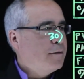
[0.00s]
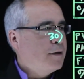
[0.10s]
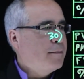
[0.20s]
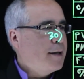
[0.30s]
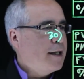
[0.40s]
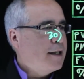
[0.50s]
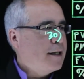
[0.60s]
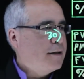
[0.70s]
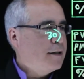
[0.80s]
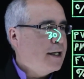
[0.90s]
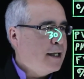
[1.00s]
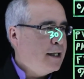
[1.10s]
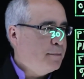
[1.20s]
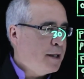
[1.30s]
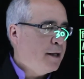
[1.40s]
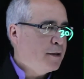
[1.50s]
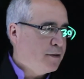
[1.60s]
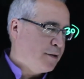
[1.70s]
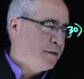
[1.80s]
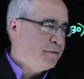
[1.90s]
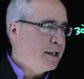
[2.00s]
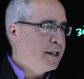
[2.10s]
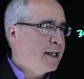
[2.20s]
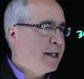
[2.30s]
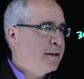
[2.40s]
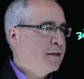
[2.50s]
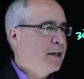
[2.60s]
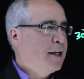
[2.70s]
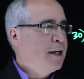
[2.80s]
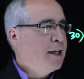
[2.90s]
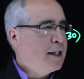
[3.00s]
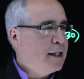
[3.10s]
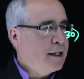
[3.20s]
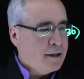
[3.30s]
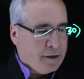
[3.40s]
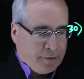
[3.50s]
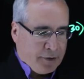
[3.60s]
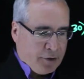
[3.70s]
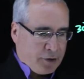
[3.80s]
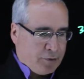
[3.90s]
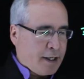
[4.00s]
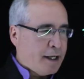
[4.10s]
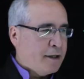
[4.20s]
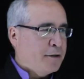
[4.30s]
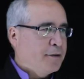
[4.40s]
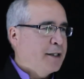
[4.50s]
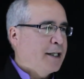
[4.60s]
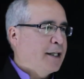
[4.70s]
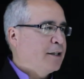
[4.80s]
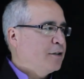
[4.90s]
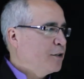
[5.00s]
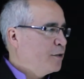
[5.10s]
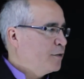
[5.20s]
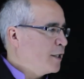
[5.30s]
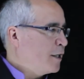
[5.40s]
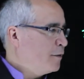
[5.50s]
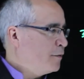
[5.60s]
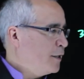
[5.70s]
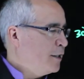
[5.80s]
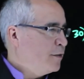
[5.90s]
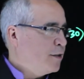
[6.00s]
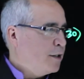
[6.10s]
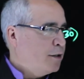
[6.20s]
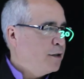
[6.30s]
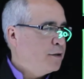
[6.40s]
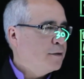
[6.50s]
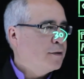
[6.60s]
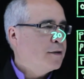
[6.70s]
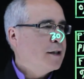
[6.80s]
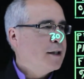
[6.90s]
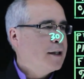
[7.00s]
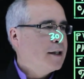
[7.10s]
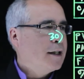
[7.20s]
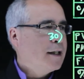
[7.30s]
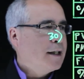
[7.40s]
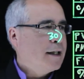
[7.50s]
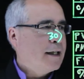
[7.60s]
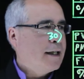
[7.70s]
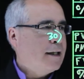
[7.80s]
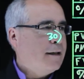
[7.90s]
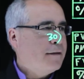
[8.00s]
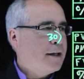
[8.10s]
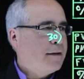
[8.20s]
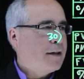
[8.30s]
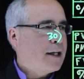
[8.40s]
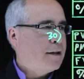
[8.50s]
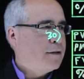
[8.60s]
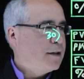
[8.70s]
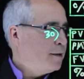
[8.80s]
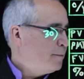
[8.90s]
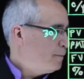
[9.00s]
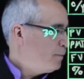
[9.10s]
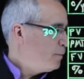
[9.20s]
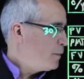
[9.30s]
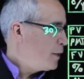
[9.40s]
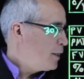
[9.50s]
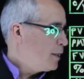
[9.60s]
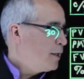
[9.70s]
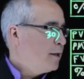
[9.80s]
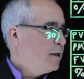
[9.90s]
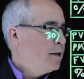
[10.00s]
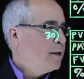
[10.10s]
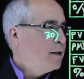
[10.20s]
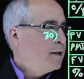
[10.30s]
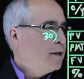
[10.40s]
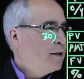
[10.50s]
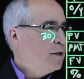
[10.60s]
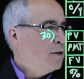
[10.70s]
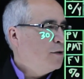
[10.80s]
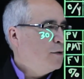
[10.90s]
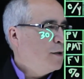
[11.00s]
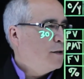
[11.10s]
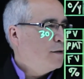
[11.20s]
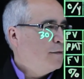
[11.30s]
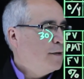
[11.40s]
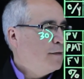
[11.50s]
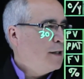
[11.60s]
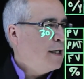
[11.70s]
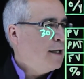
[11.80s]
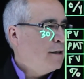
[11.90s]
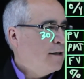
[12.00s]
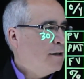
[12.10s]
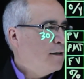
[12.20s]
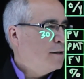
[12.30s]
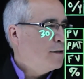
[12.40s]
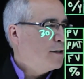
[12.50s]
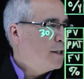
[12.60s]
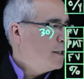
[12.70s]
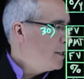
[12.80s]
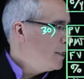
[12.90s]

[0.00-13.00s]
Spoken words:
We've made 180 payments, or our friend has. Click on the future value, and it shows that our friend still owes $85,258.80.